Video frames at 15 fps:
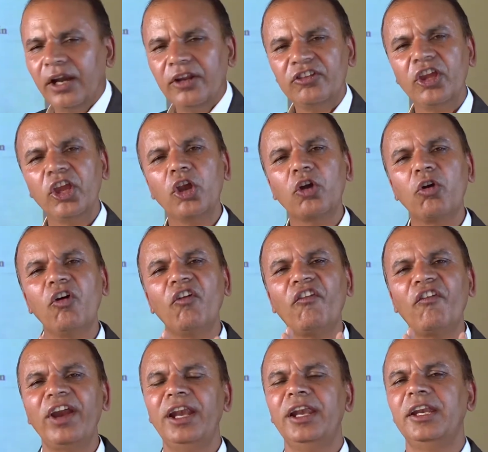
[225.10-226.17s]
is an
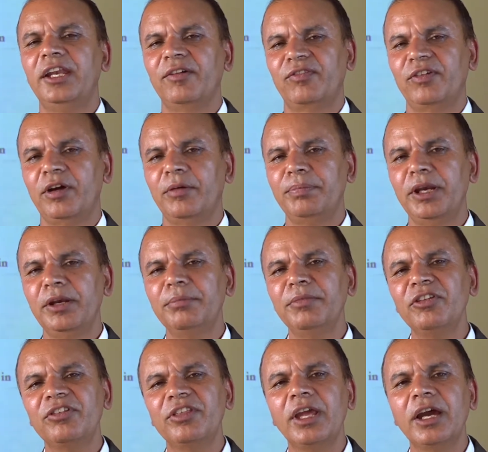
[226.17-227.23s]
eco-friendly development,
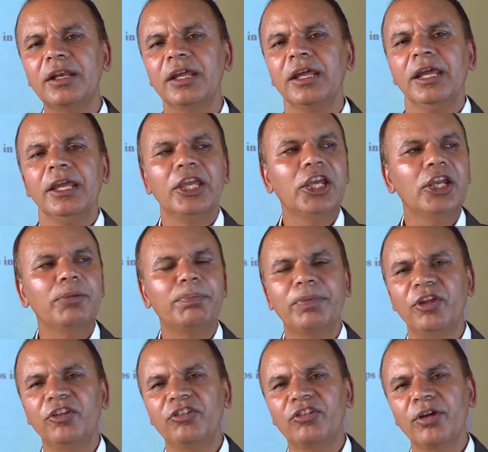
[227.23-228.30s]
means that it
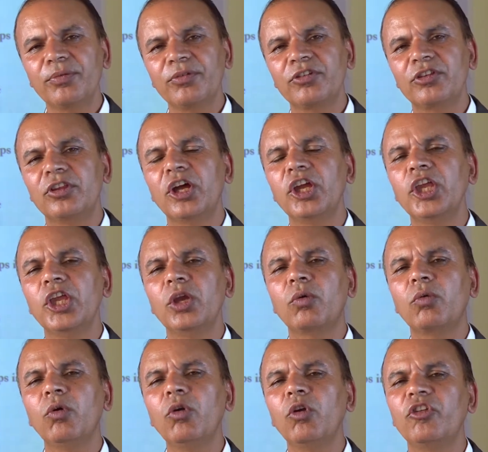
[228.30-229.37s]
preserves the
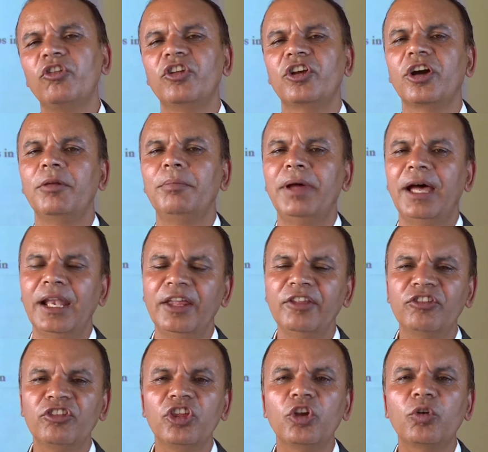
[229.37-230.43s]
ecological
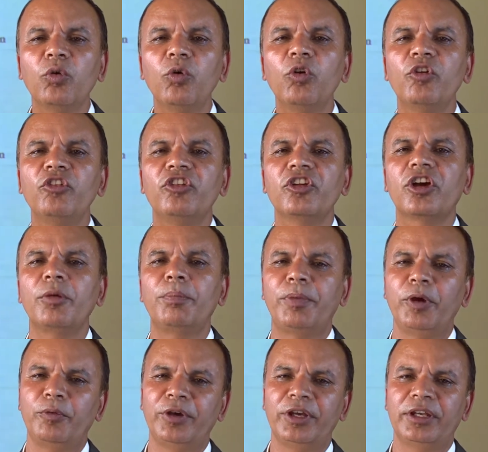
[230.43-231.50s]
balance, ecological
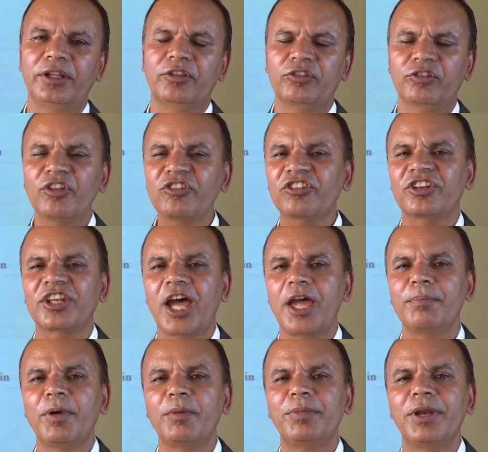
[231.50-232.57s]
purity. Such
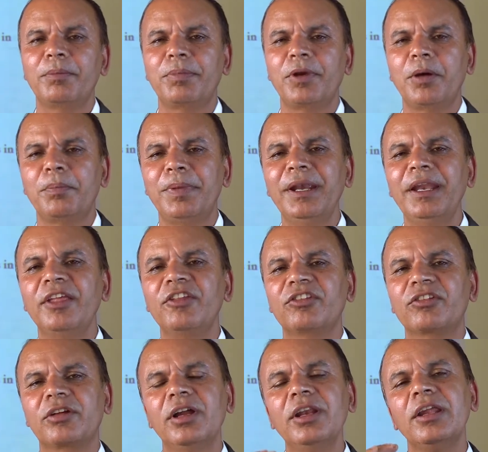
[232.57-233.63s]
type of development
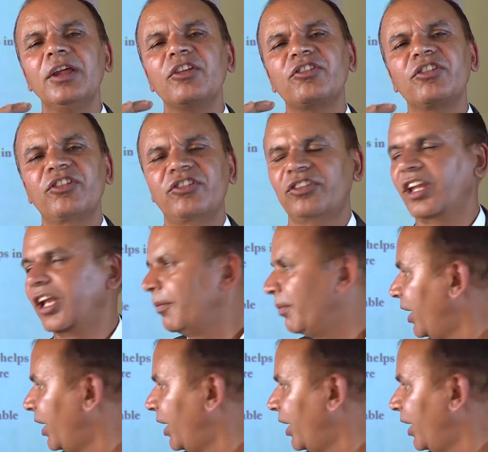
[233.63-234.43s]
is called sustainable